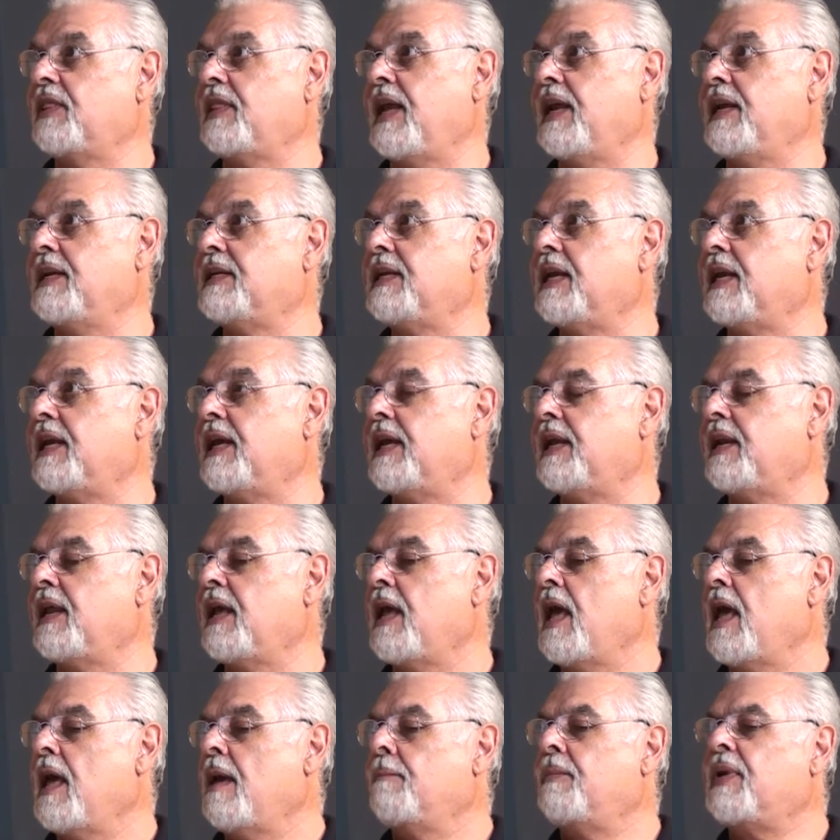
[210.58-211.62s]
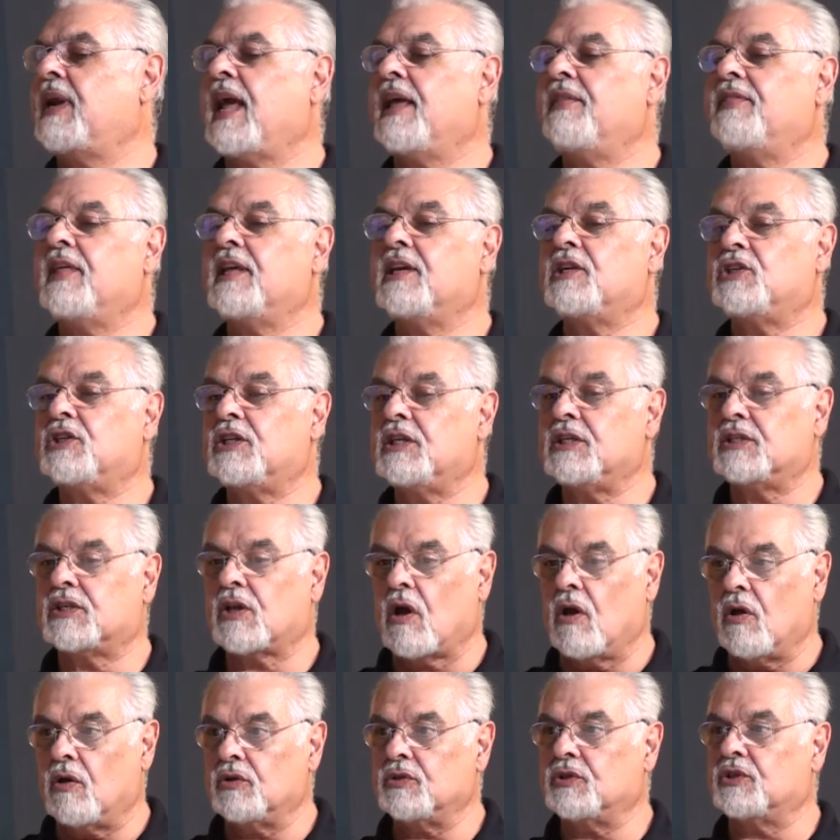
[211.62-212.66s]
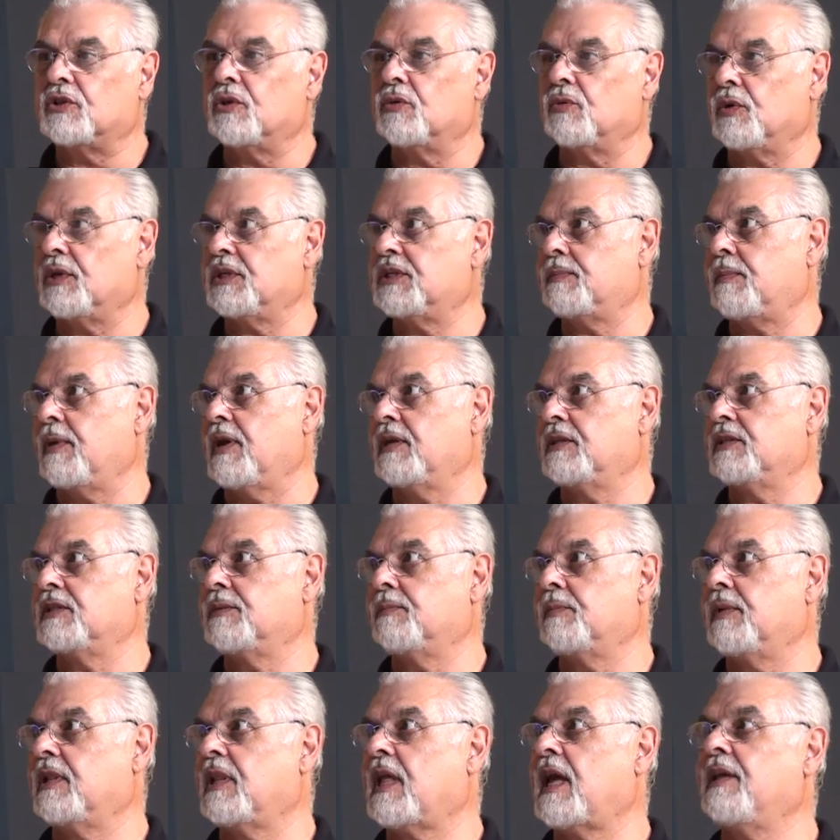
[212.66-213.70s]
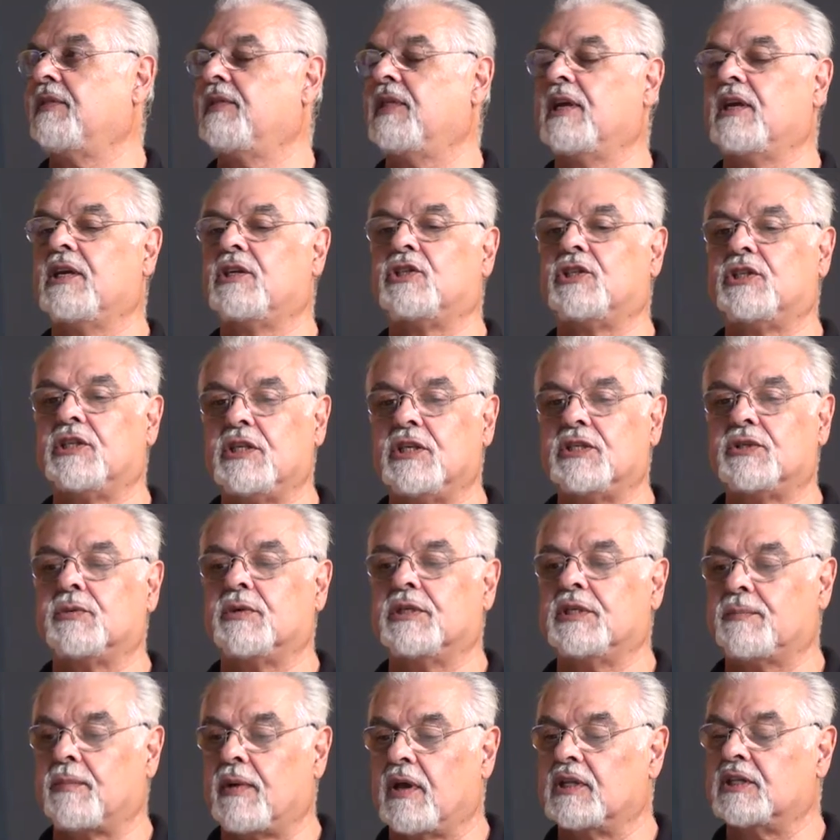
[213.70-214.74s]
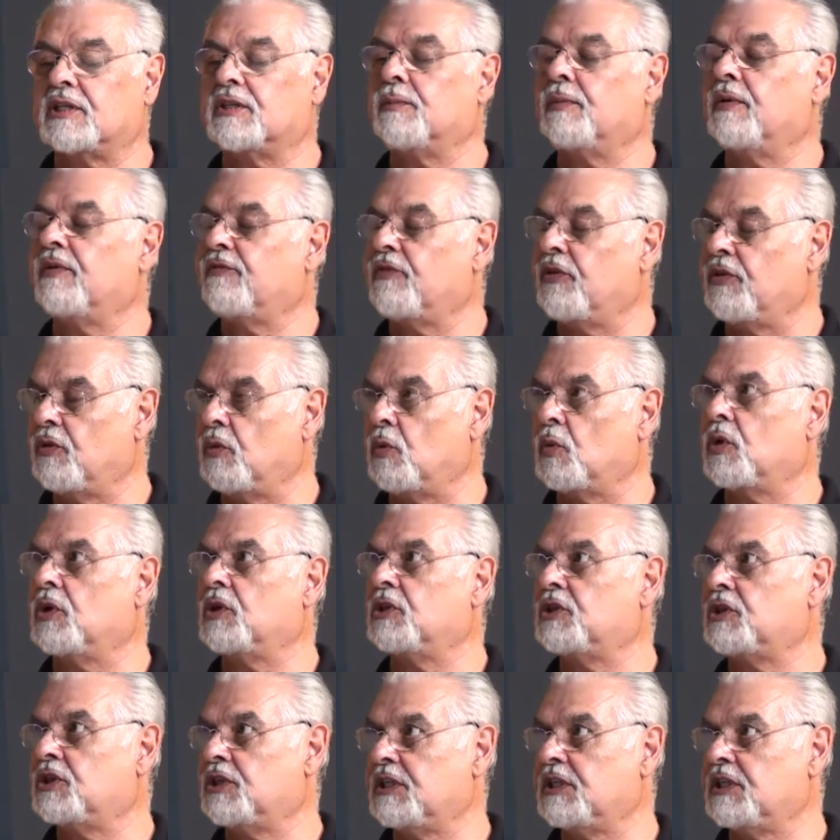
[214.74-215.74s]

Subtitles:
they did. But I think she's also responsible. I think she's responsible for the words she